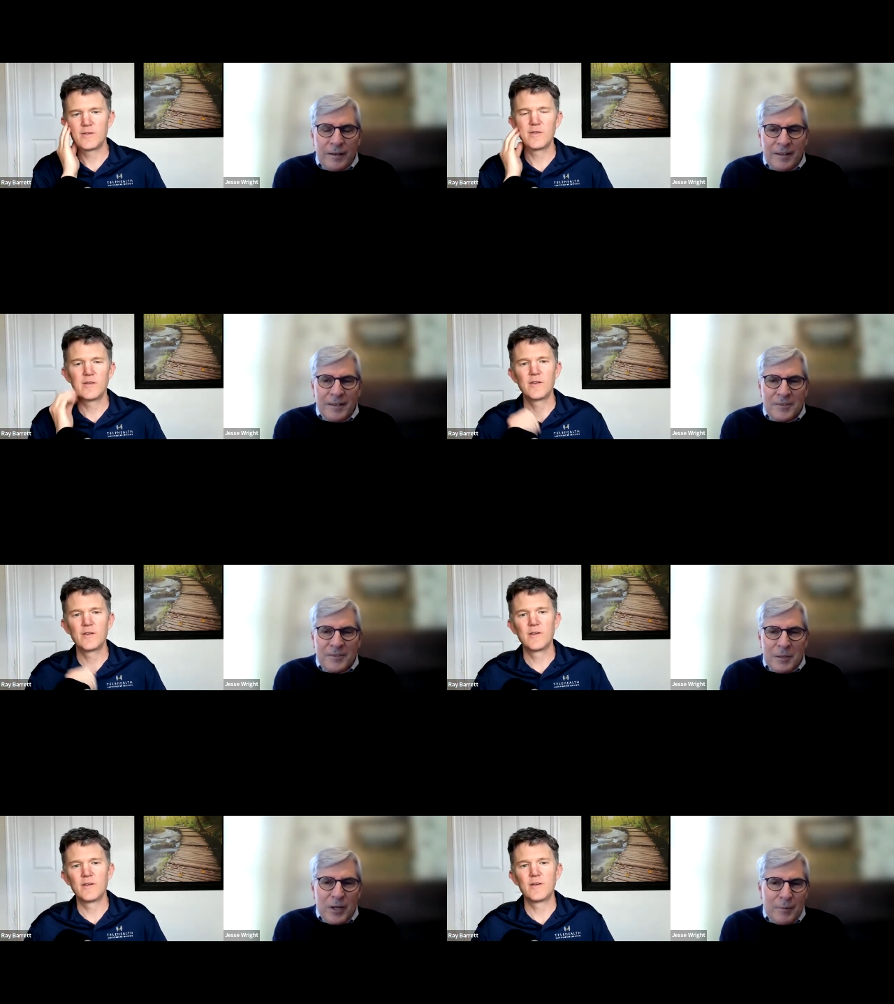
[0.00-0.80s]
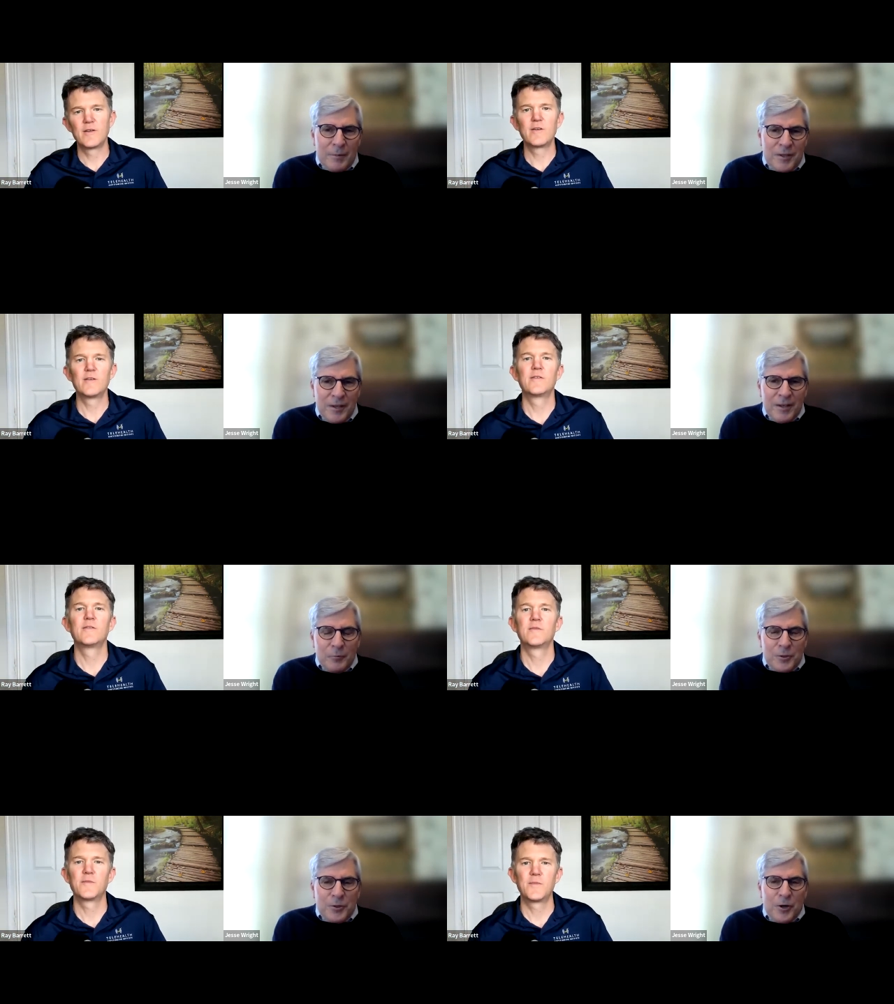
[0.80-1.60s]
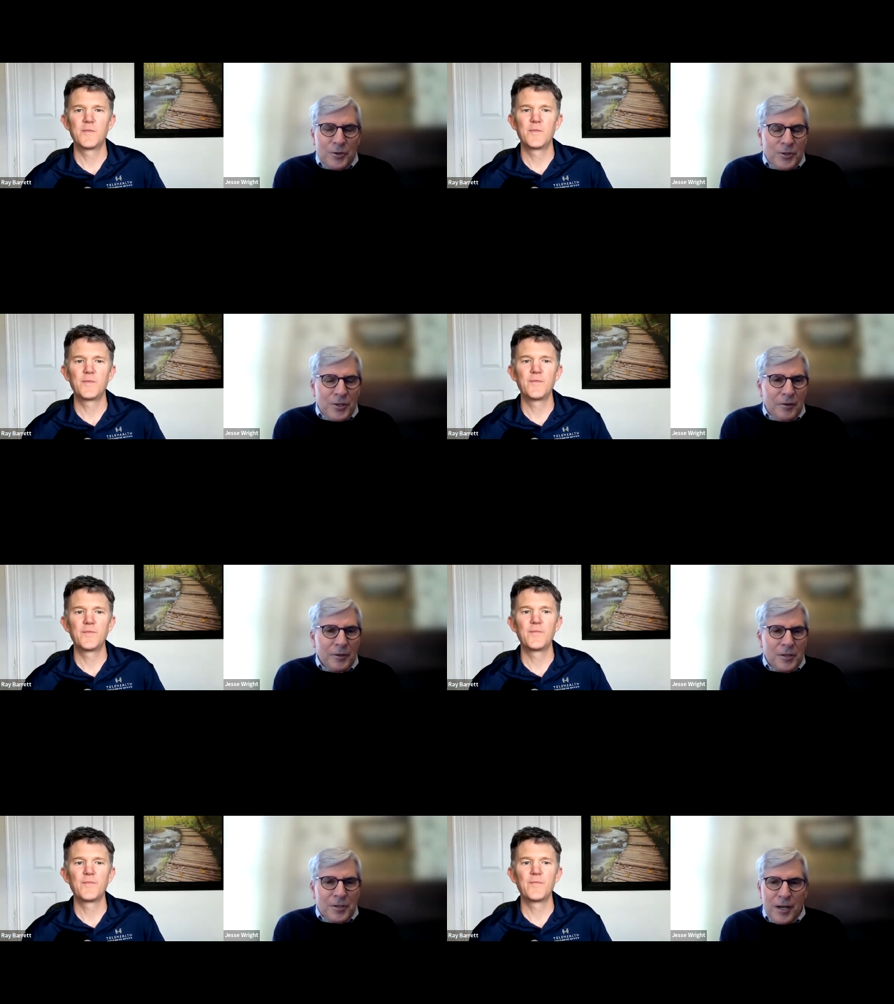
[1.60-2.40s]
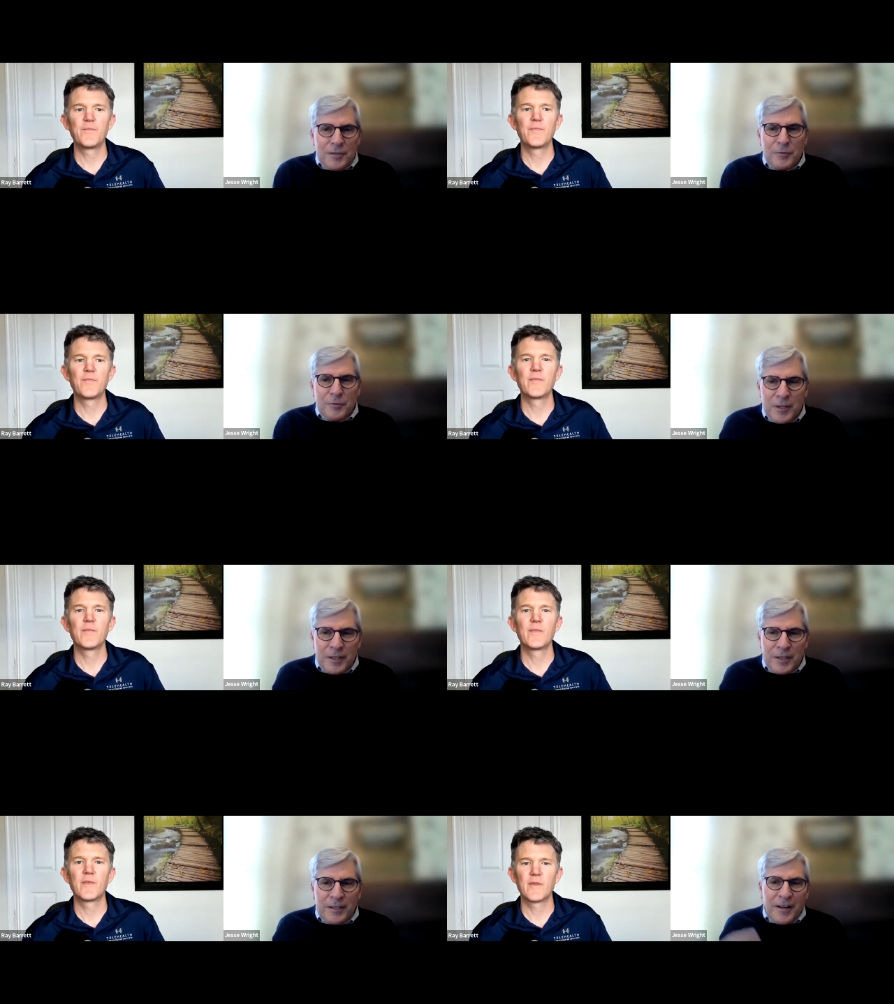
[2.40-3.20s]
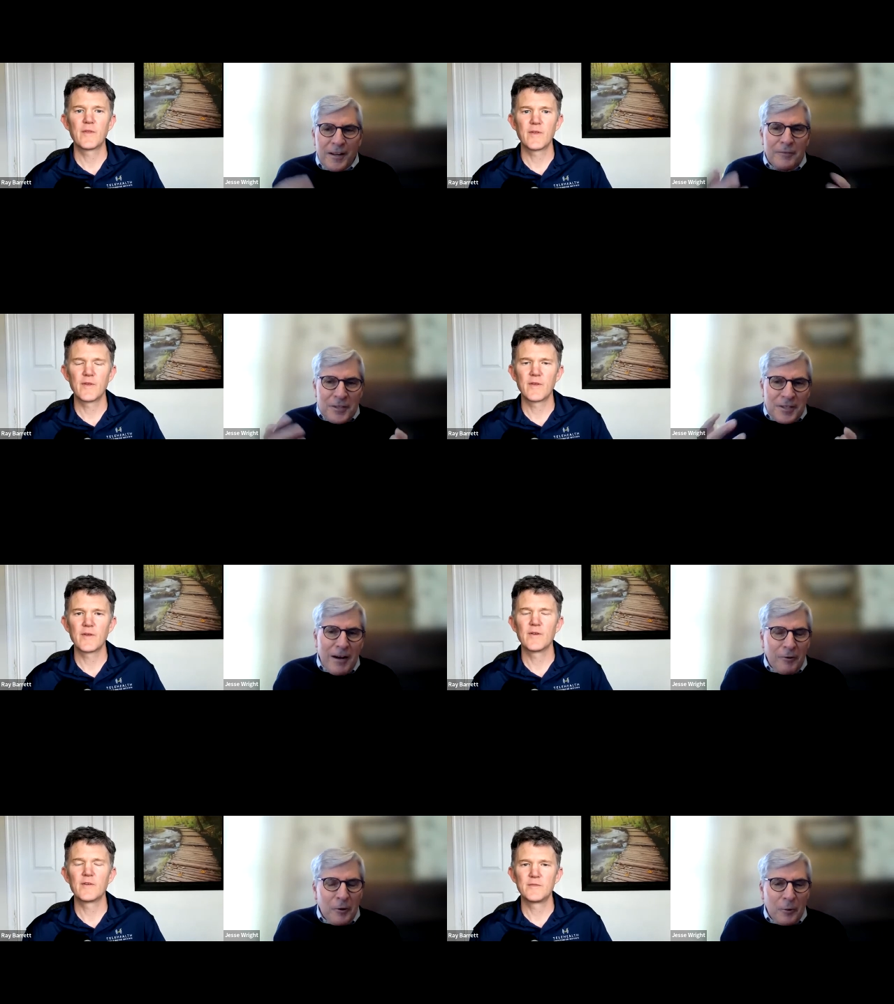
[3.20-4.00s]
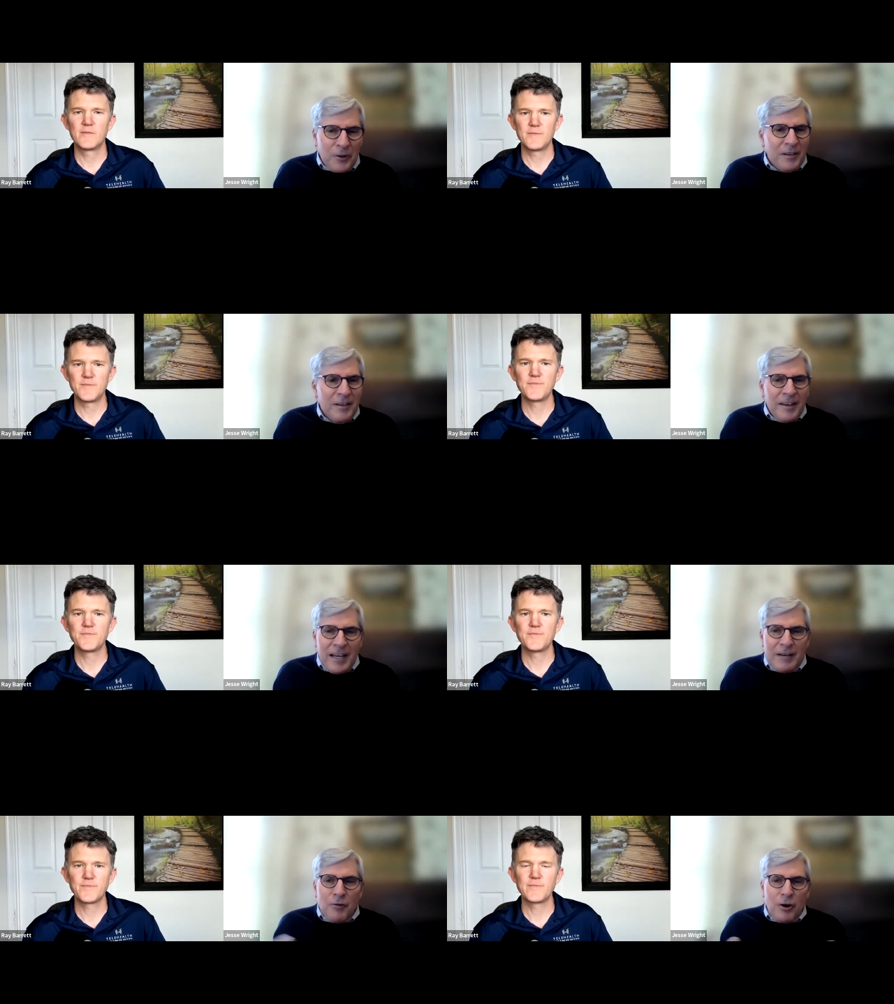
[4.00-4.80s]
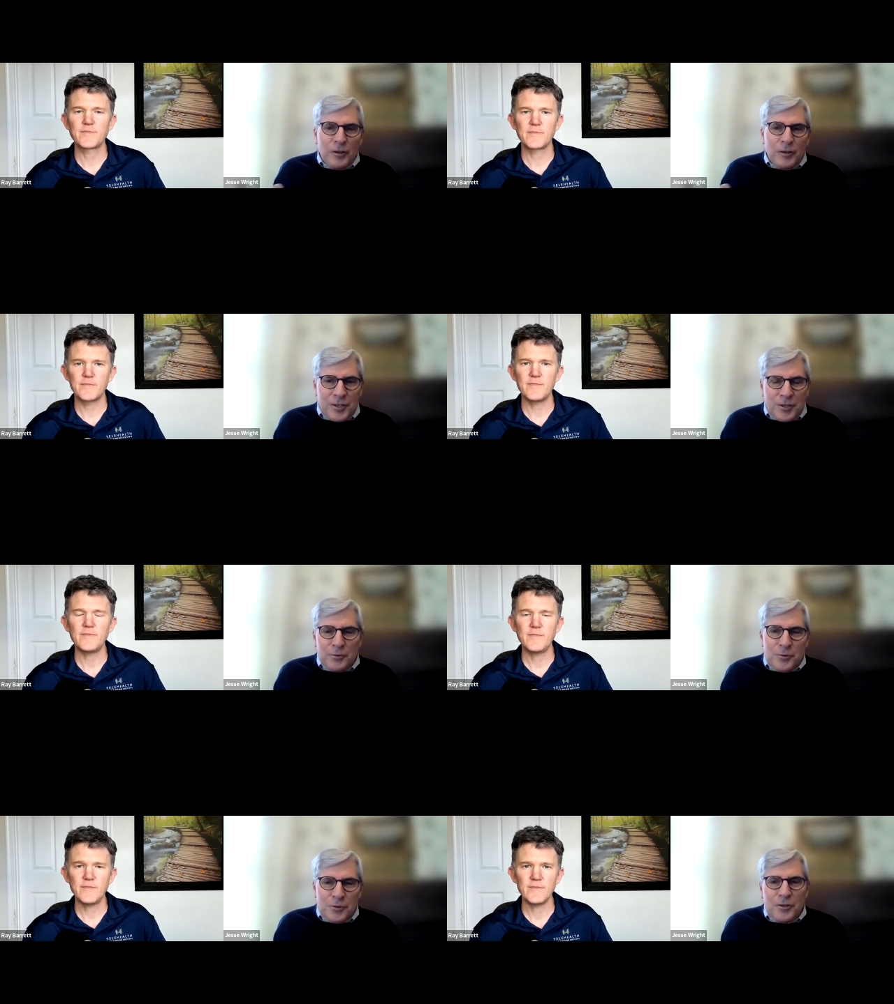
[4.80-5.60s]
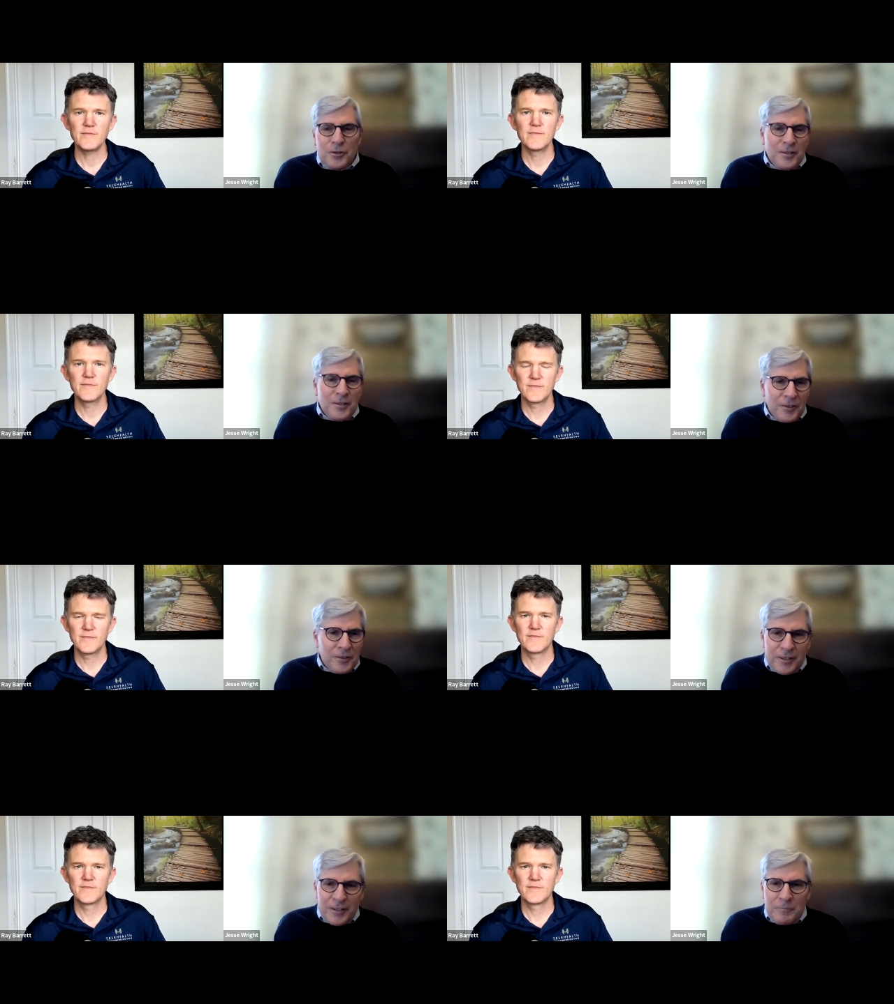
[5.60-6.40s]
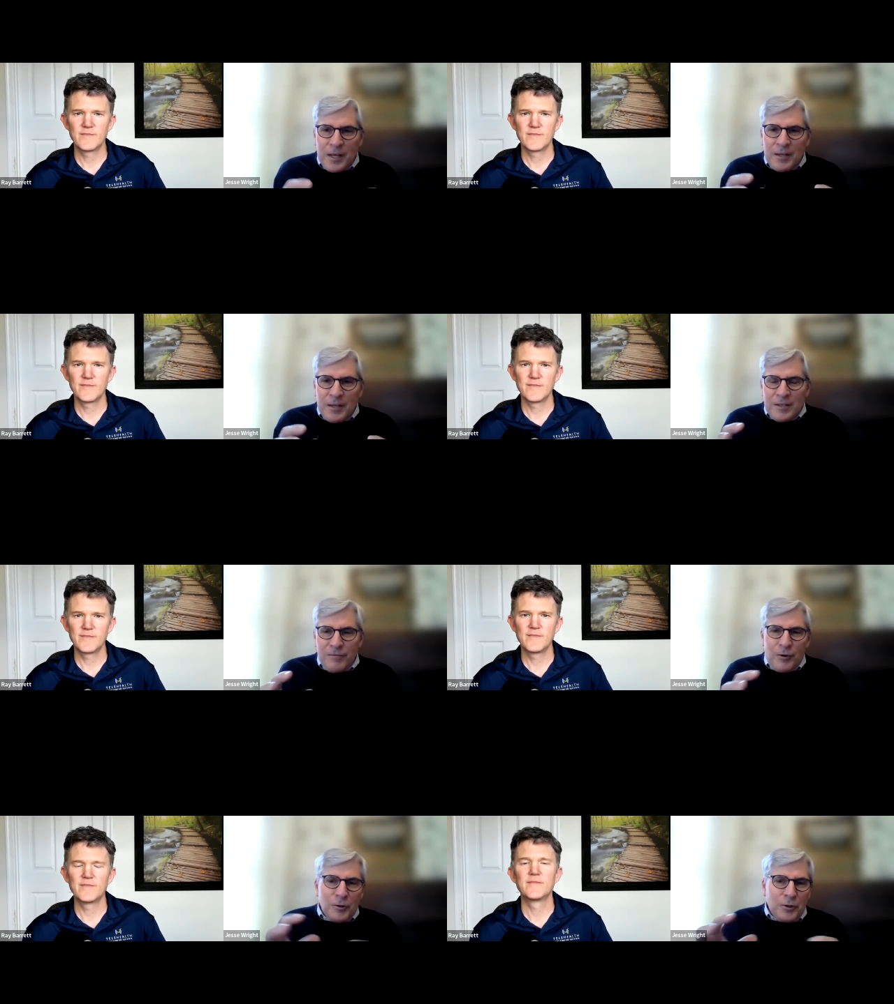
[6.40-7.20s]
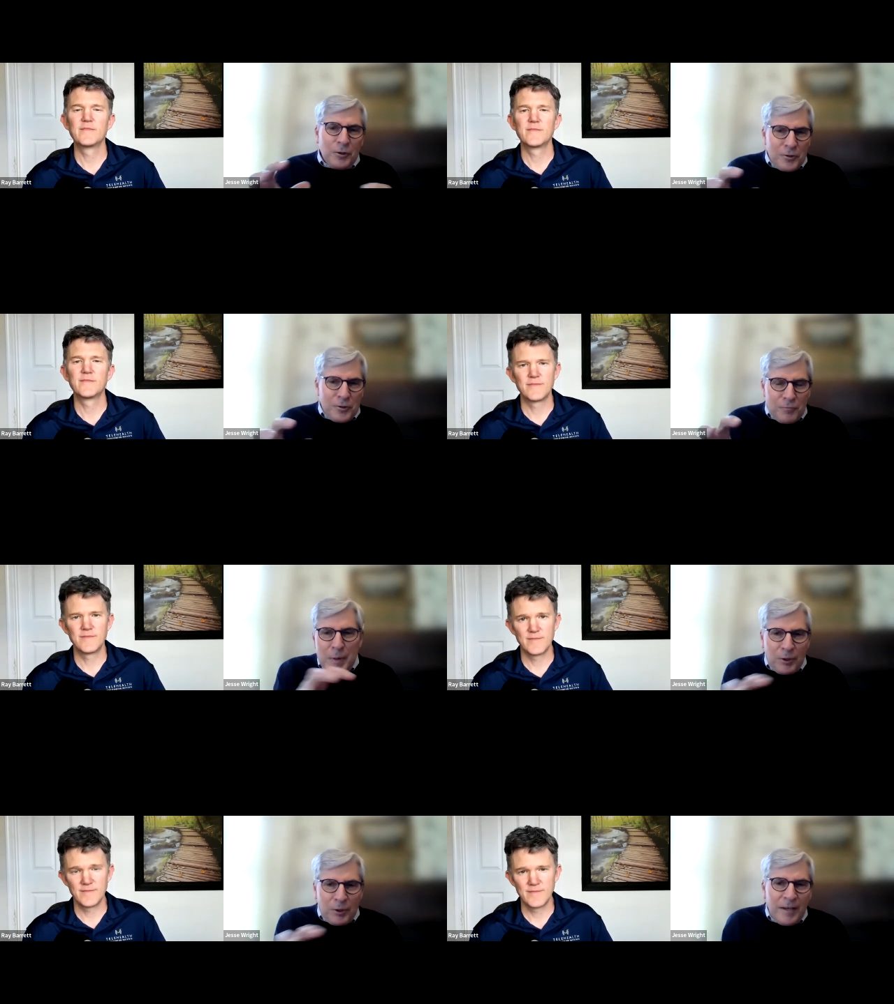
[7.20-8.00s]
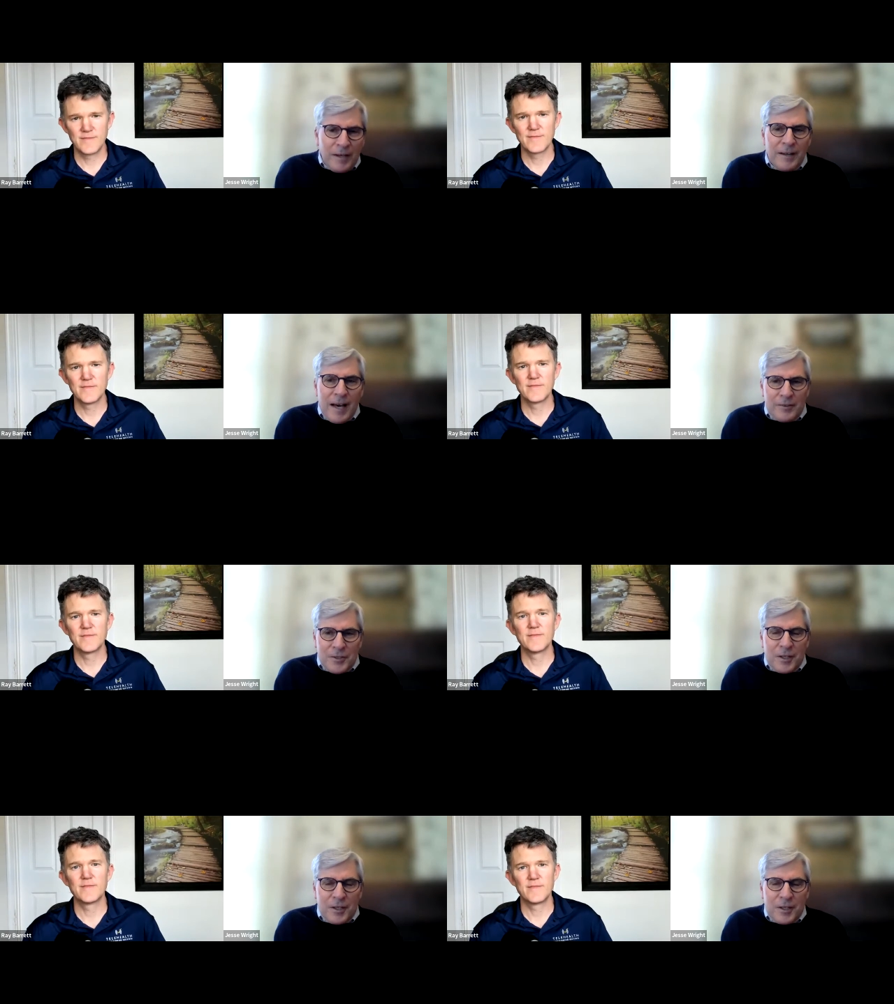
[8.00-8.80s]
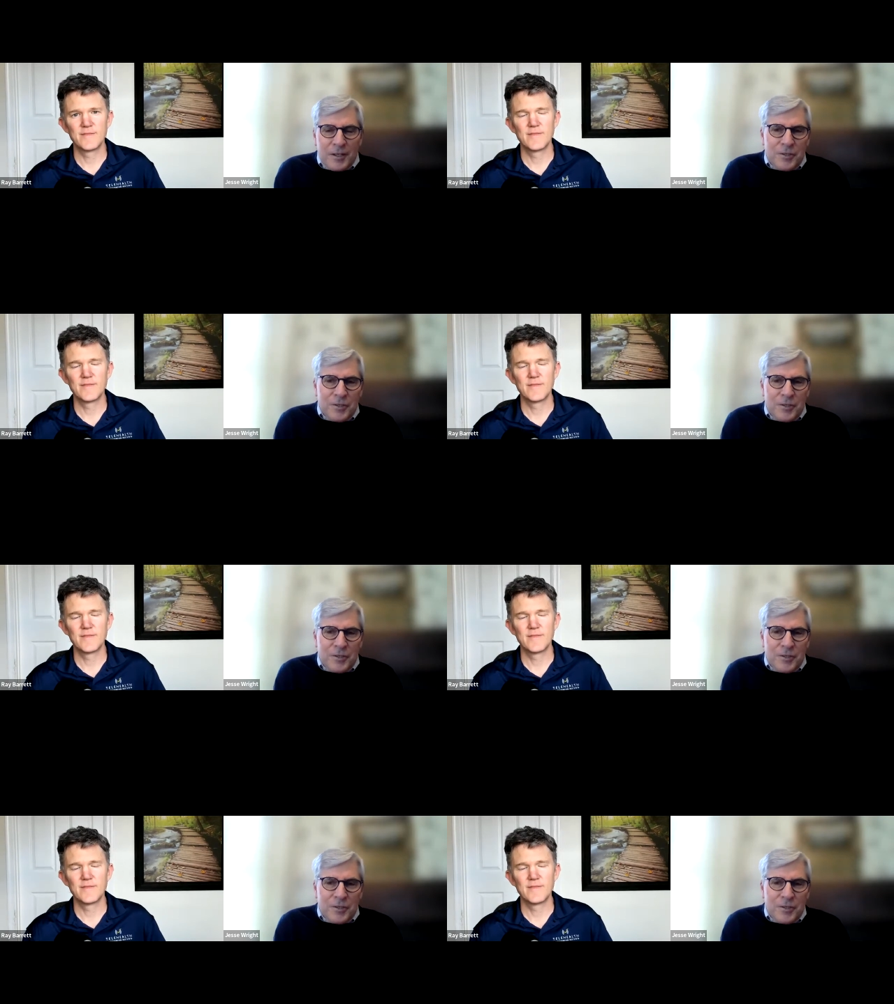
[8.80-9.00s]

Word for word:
Speaker 1: Uh, sometimes researchers get criticized for being in an ivory tower where they have all these exclusion criteria and filters for people to get in and out of the study.